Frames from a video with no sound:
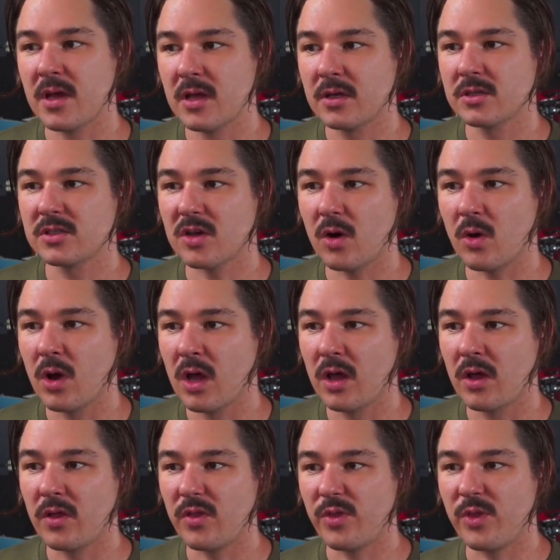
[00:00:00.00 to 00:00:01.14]
So
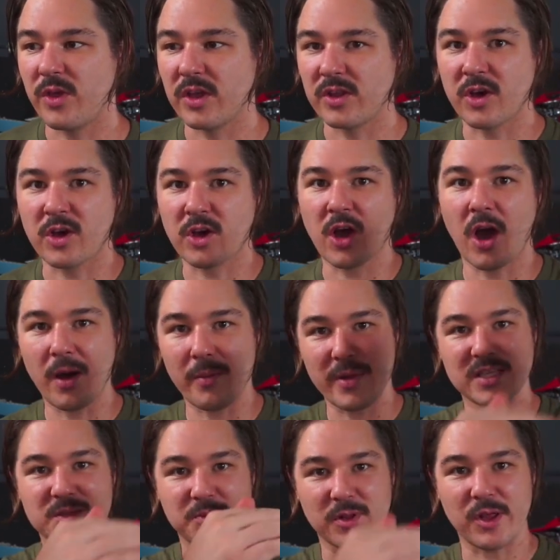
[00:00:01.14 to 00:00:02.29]
the comments
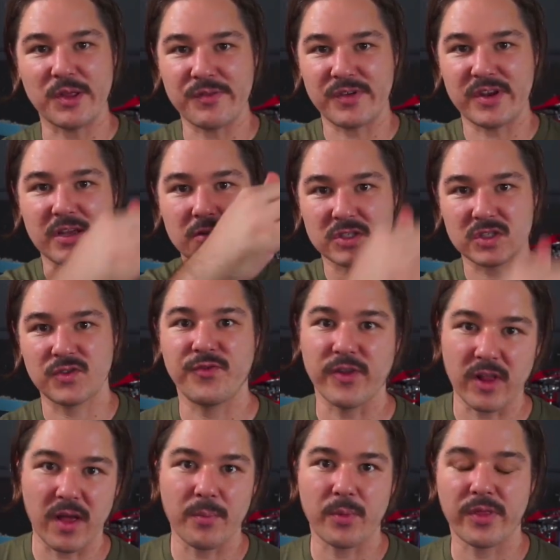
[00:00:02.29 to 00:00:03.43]
below the video just fill
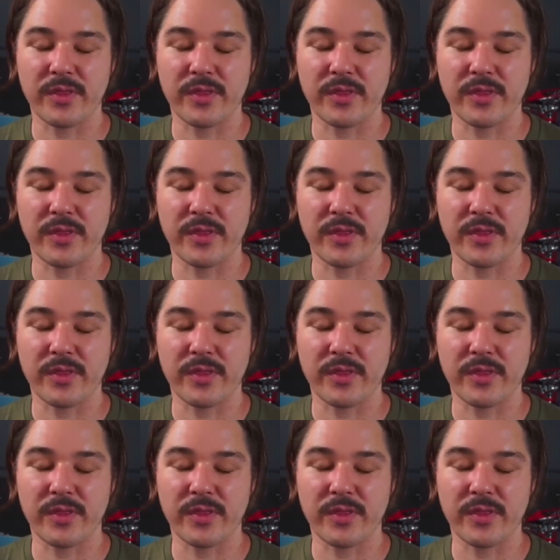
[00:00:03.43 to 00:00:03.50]
up with